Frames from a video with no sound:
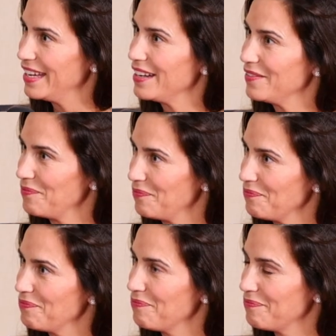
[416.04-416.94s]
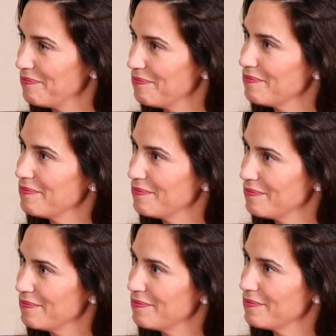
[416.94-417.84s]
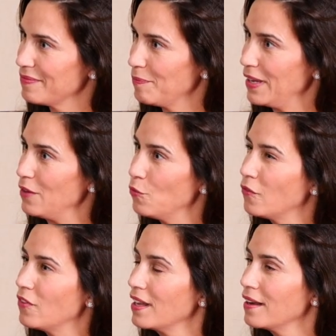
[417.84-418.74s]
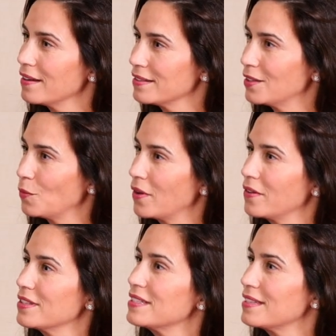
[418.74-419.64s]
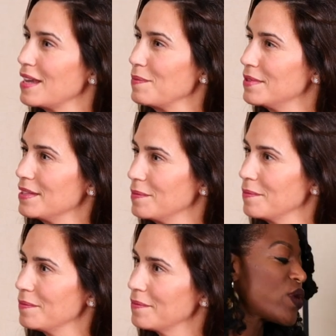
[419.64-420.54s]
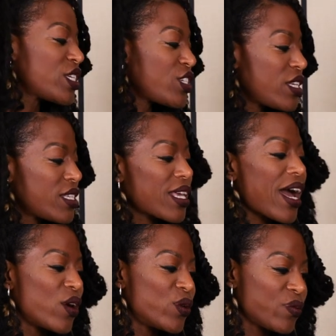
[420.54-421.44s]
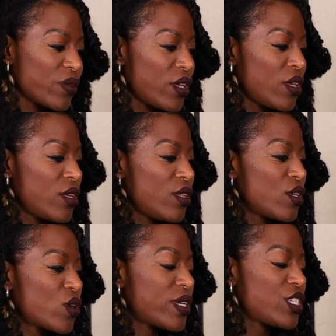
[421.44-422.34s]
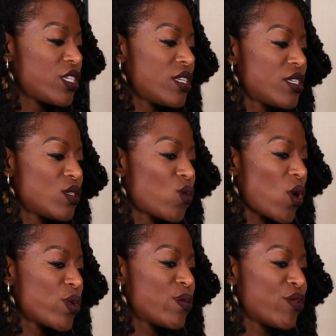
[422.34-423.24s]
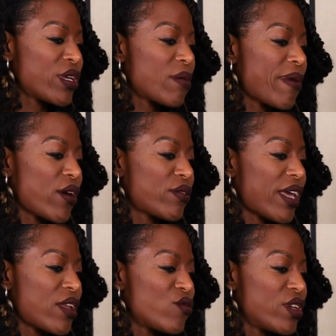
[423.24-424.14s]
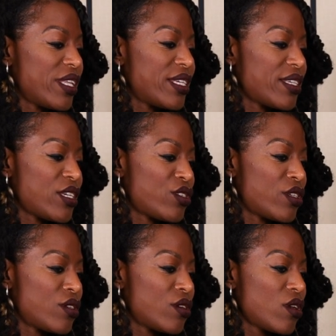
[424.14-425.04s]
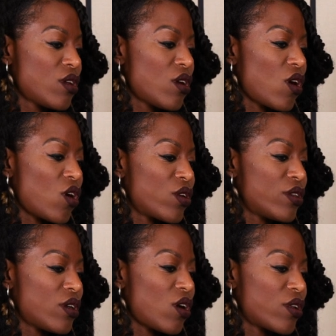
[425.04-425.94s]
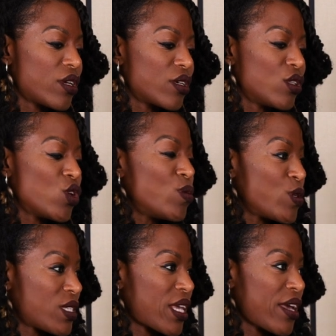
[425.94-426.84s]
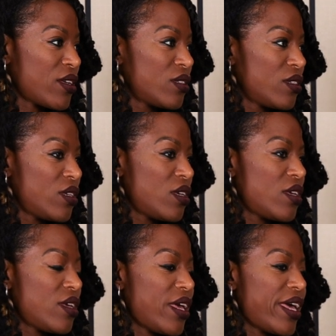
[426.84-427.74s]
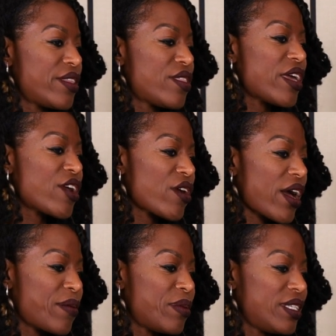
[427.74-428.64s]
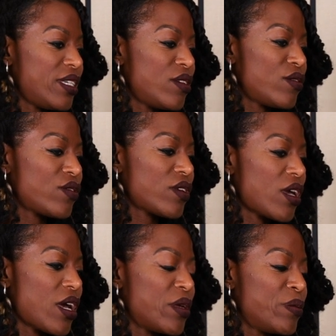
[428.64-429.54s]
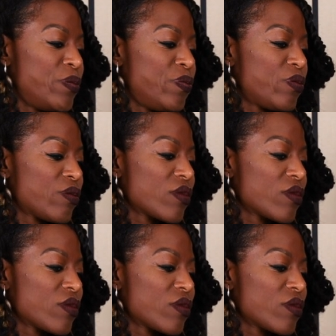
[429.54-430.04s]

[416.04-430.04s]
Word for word: Yeah. We face that common threat. But if we realize that we're in the same team. Question is how, against that. The question is what would bring about that realization on on a global scale? And there I believe um,